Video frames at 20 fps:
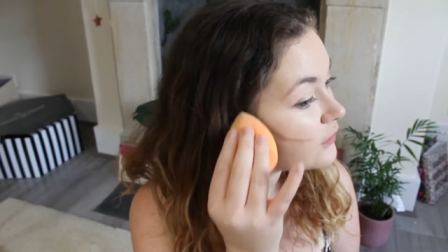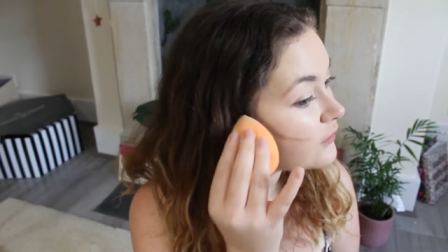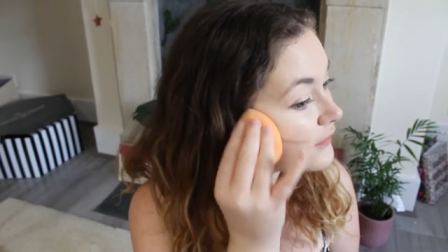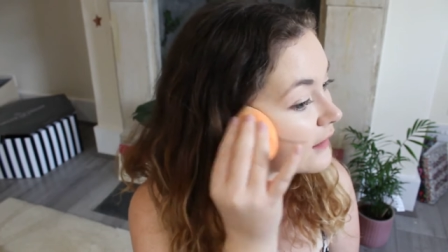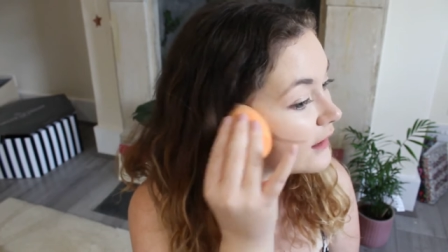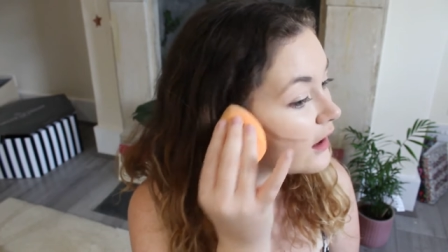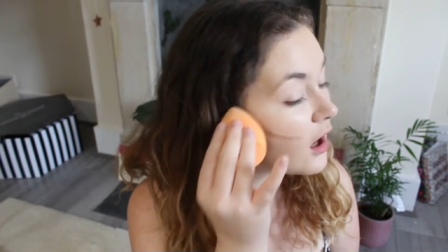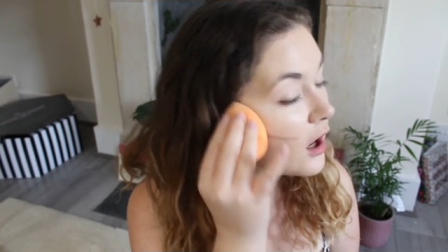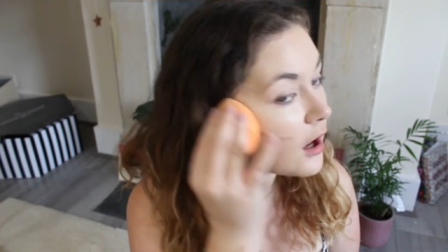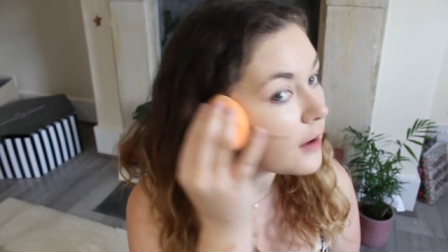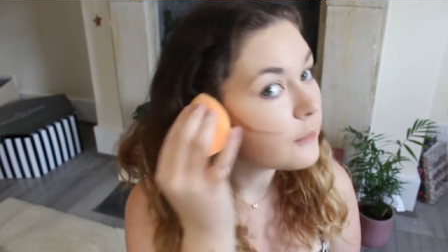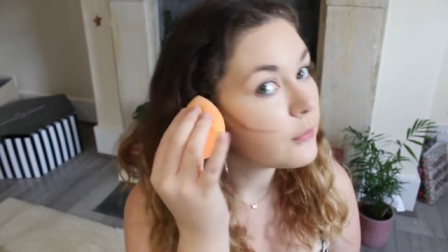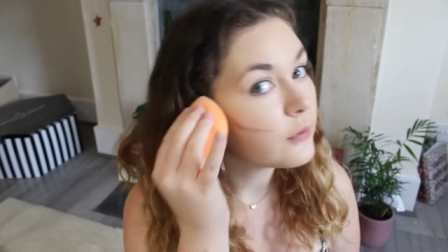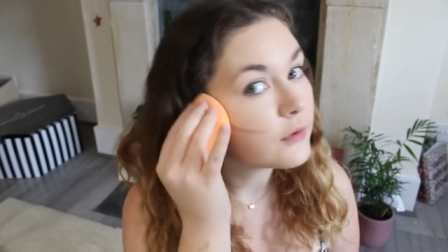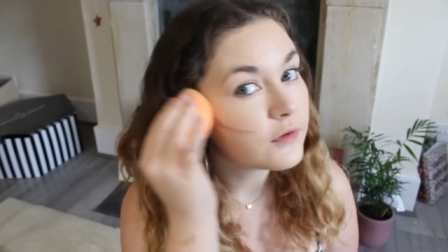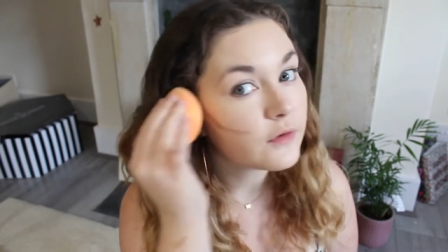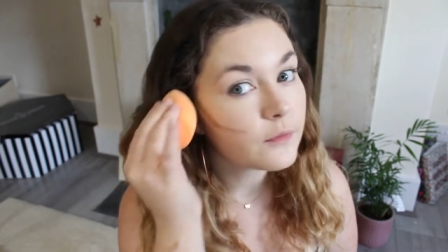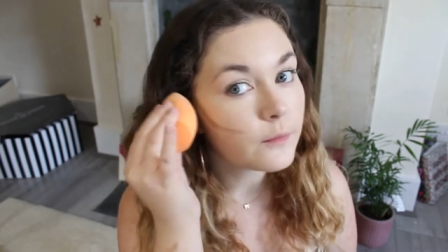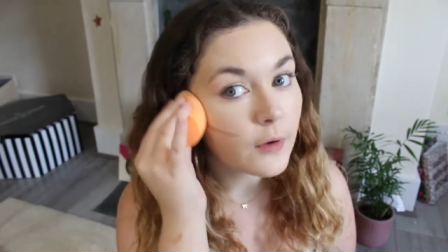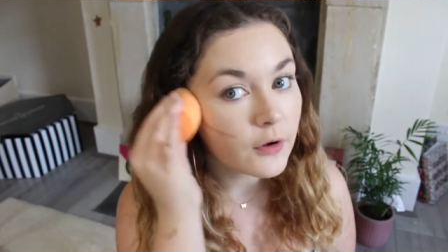using
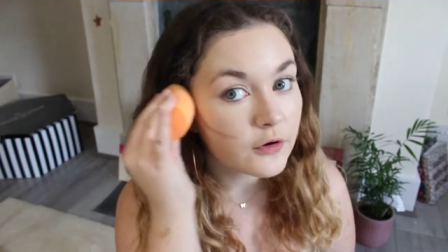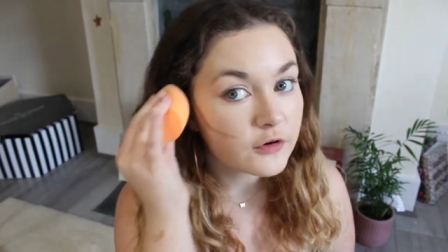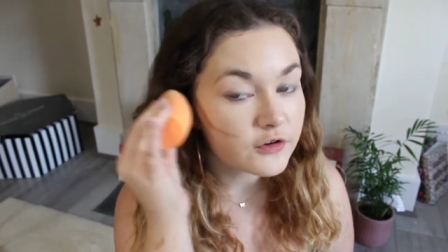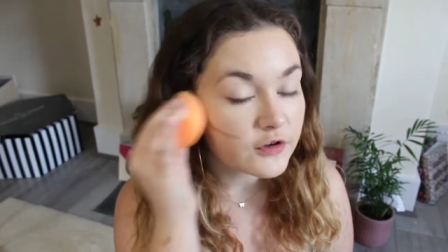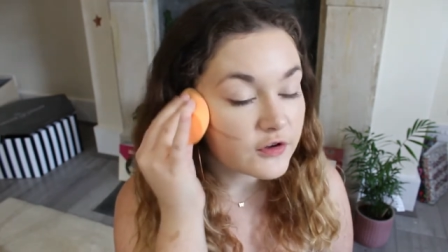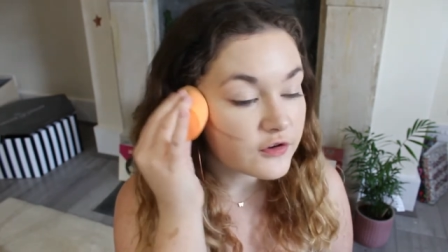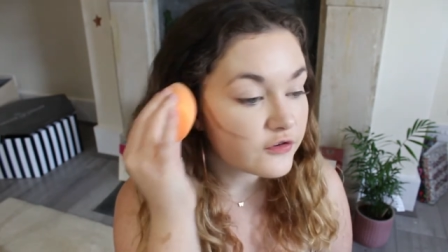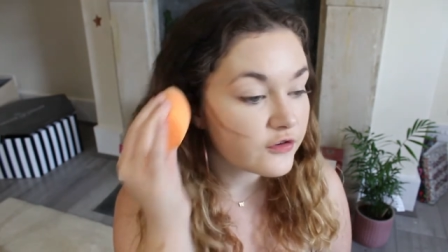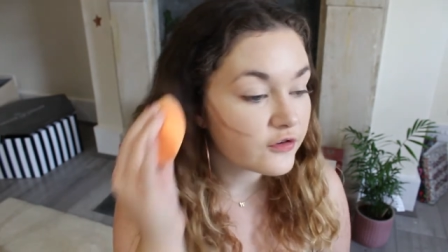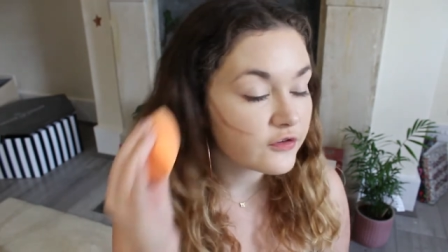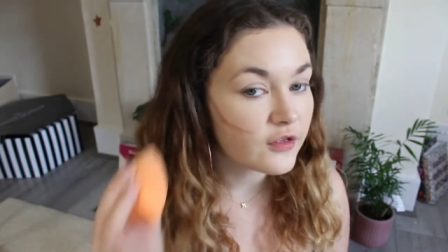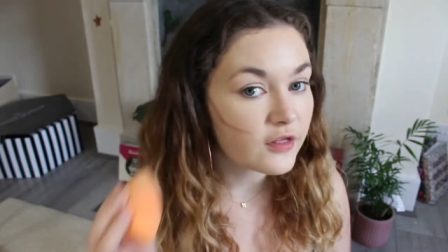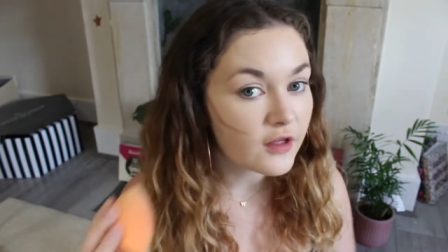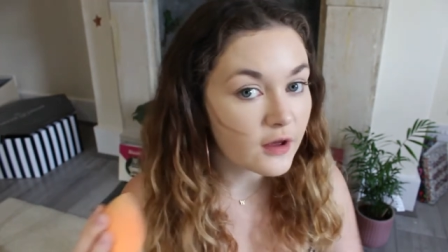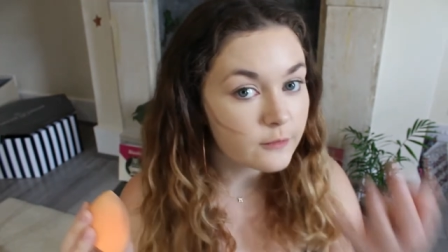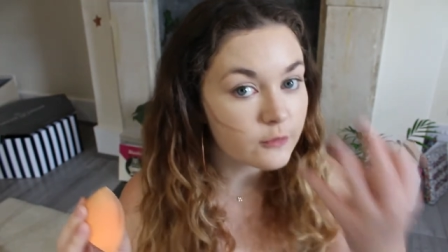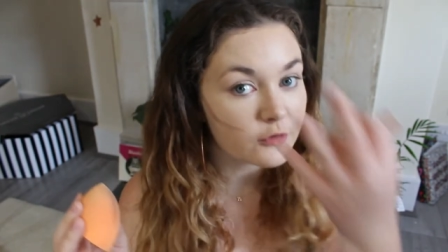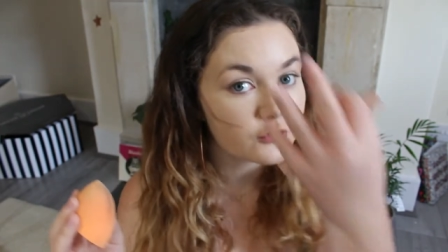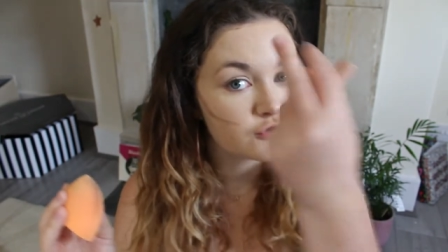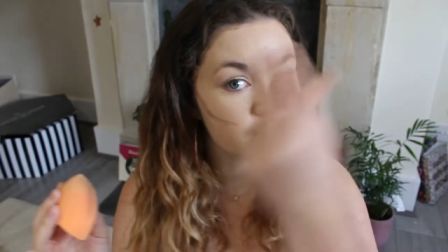upwards motions so that
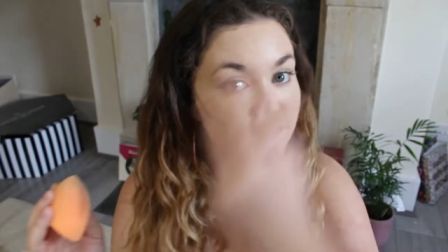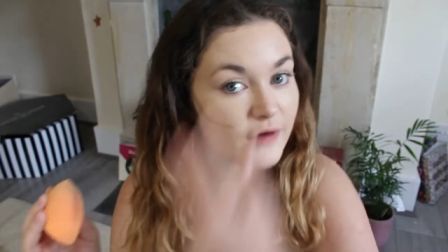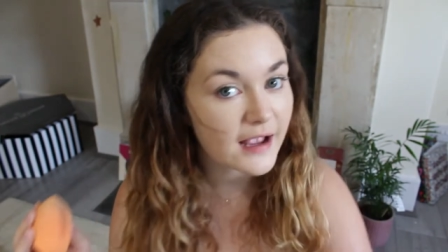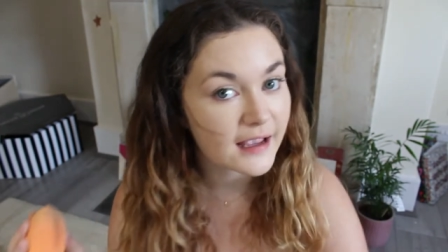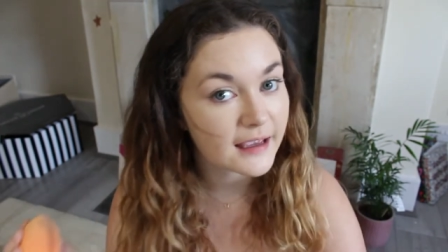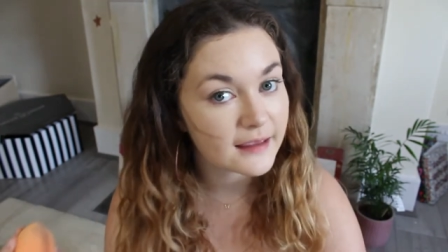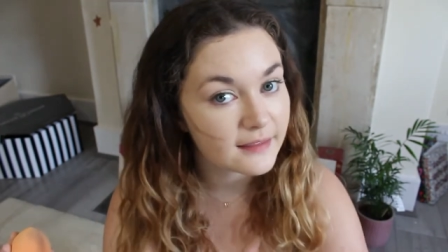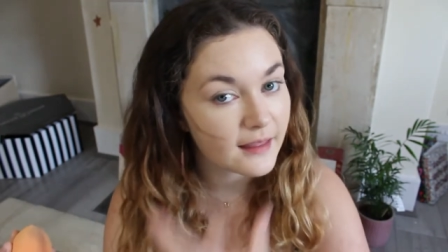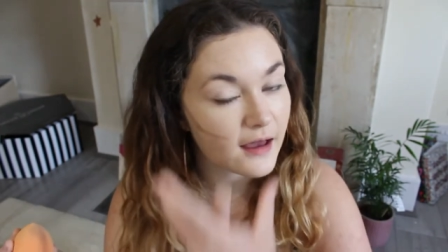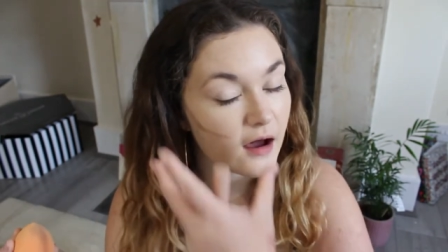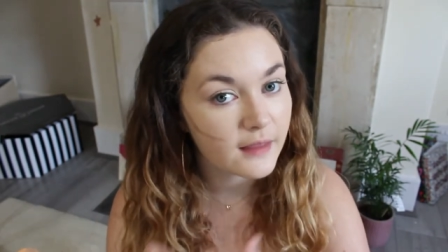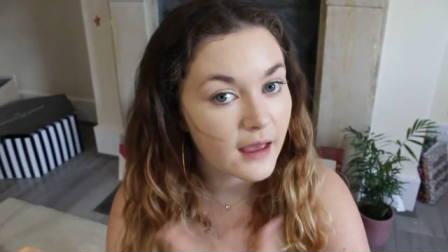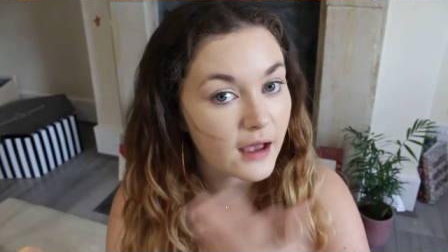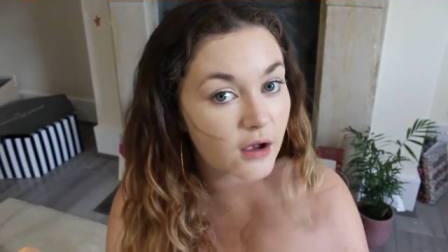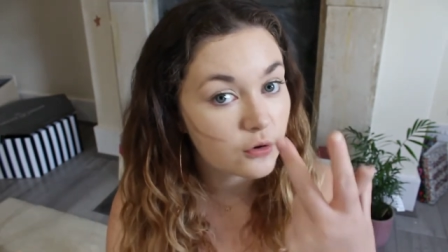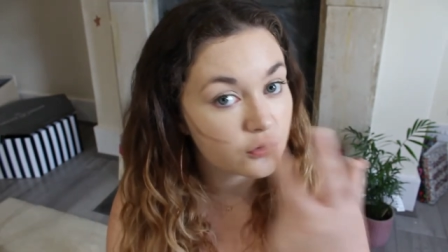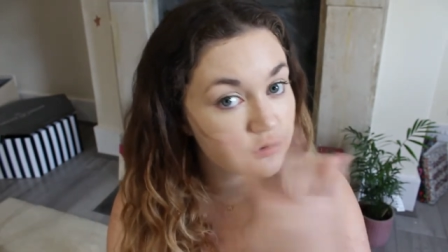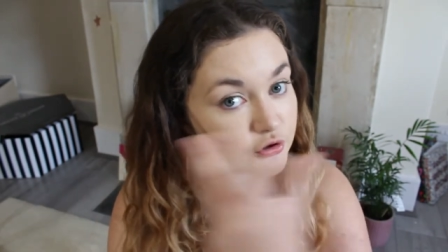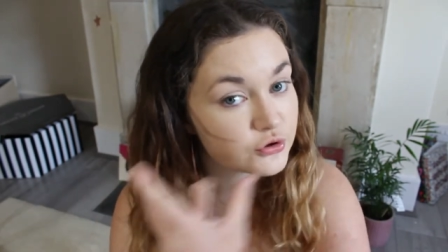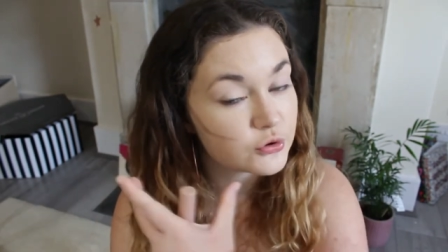I'm not dragging that, that
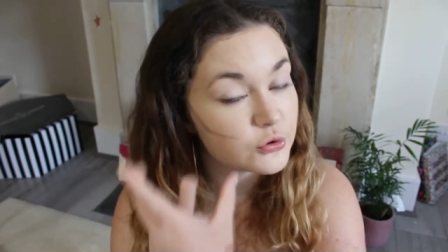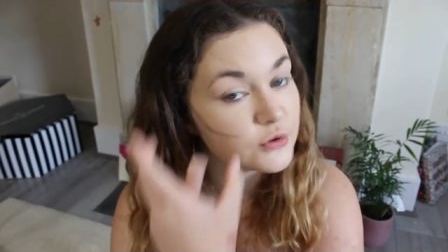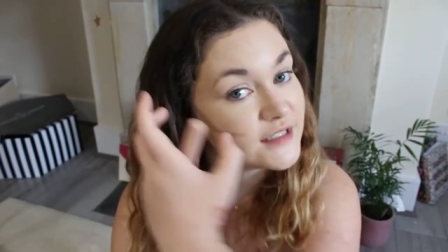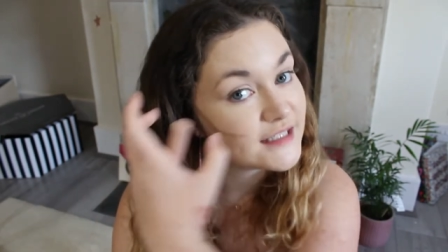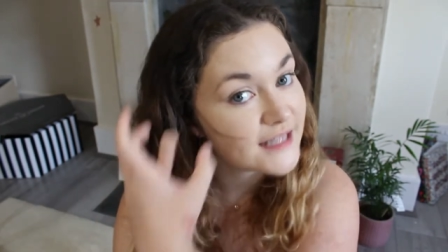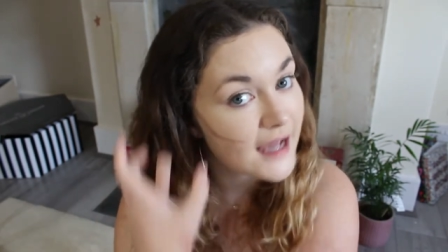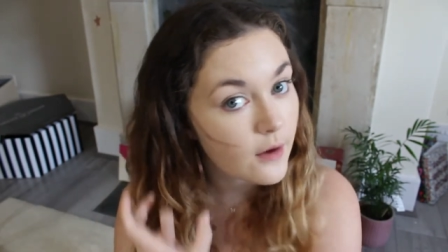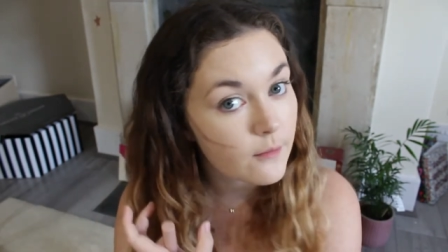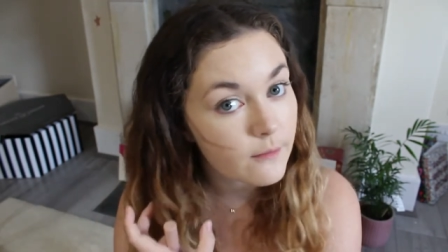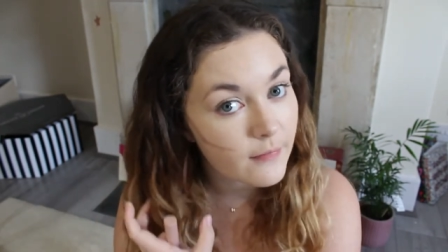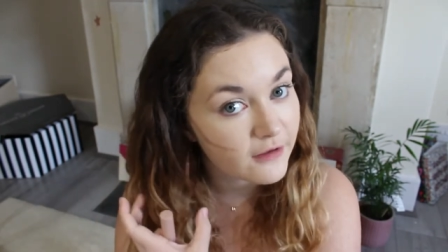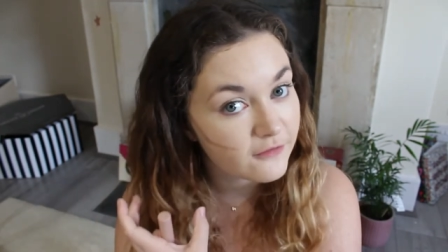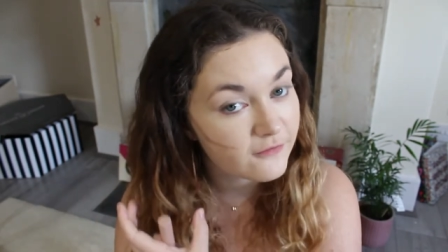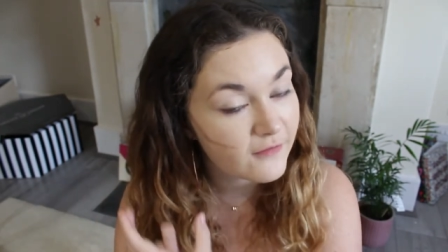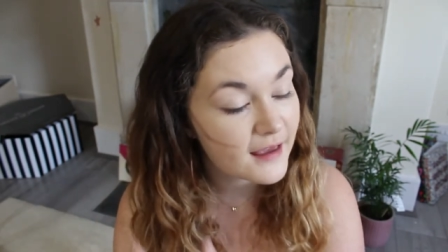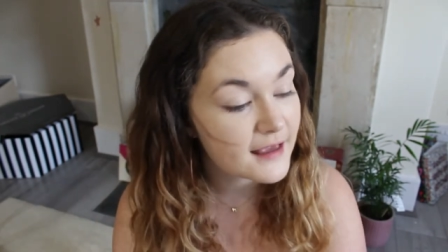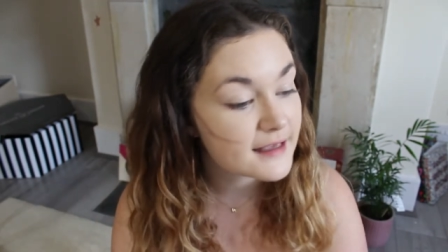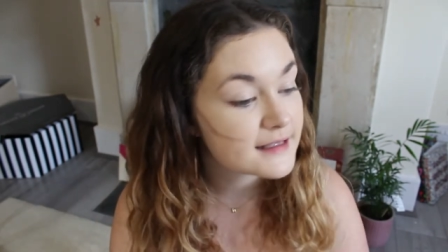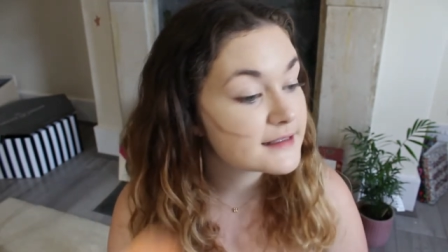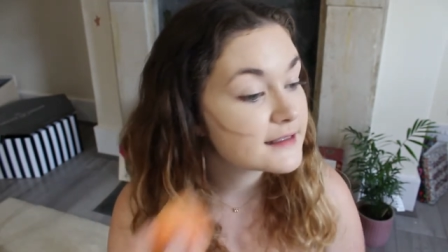contour down my
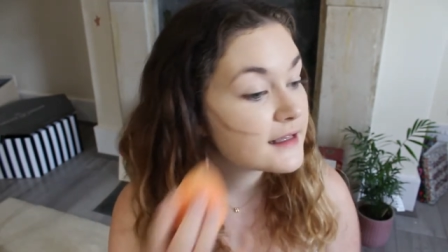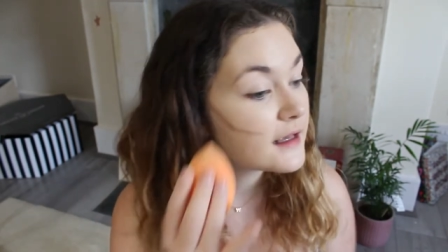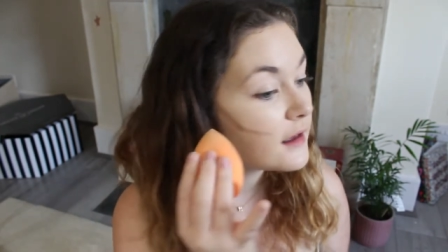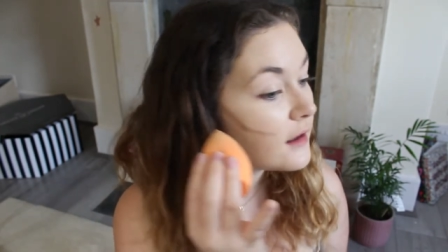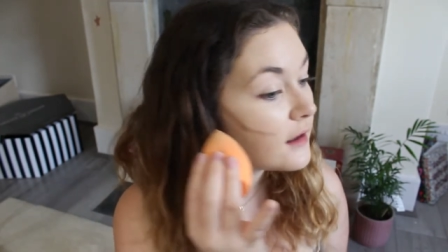face